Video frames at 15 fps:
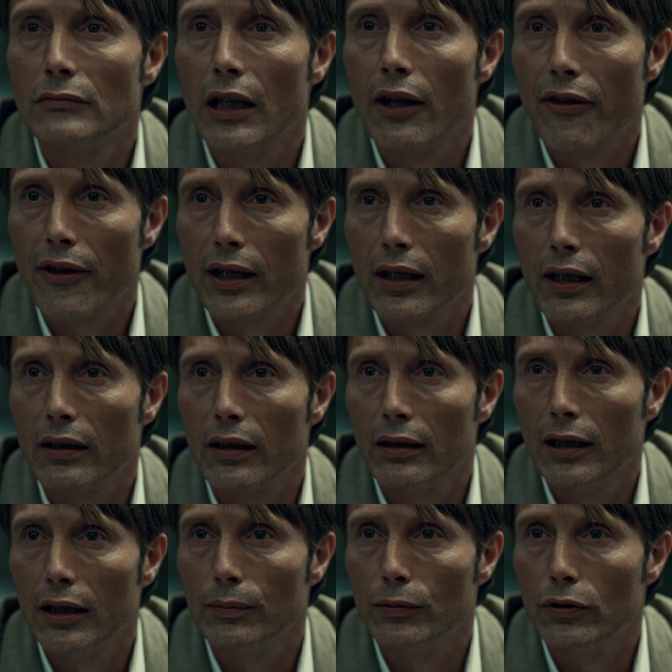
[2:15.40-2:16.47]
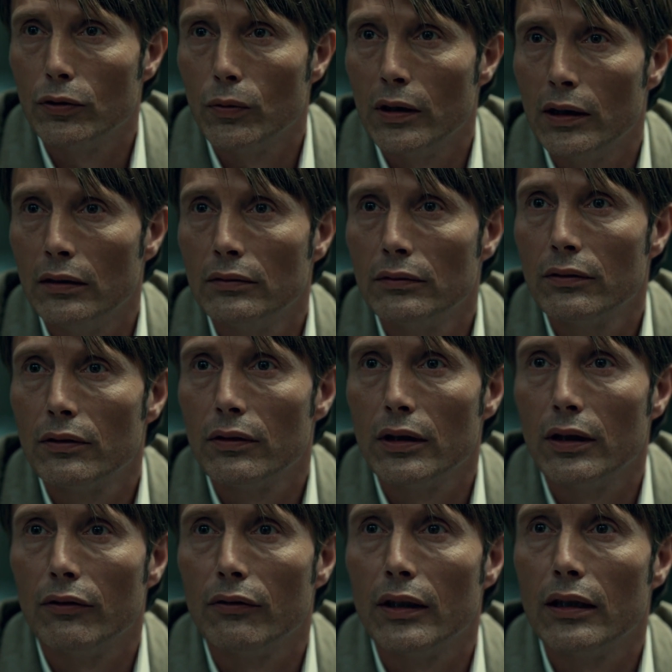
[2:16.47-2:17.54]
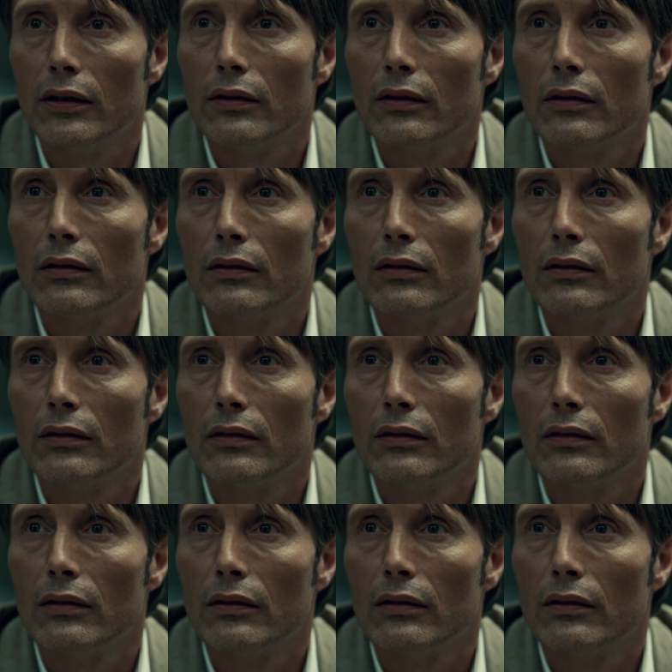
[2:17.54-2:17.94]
I think I can help good Will see his face.